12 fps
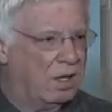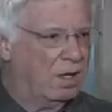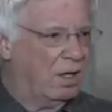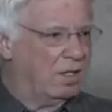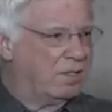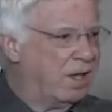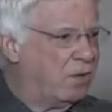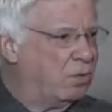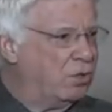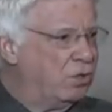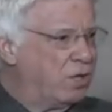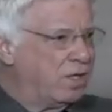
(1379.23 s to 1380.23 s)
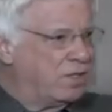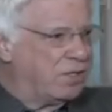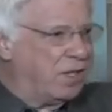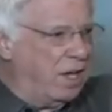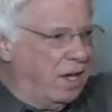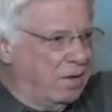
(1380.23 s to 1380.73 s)
is that when you get
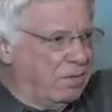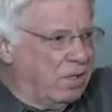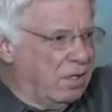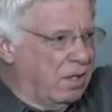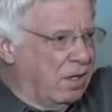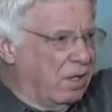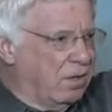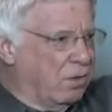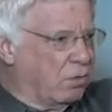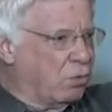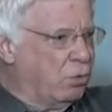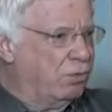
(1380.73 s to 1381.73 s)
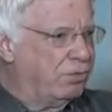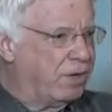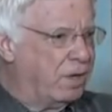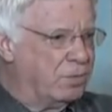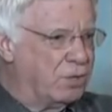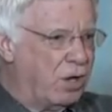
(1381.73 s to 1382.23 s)
saved, the roof
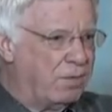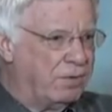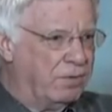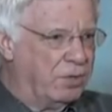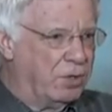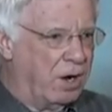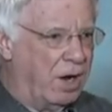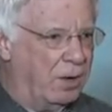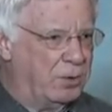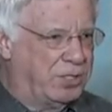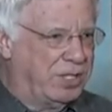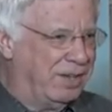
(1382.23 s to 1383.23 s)
comes off of your house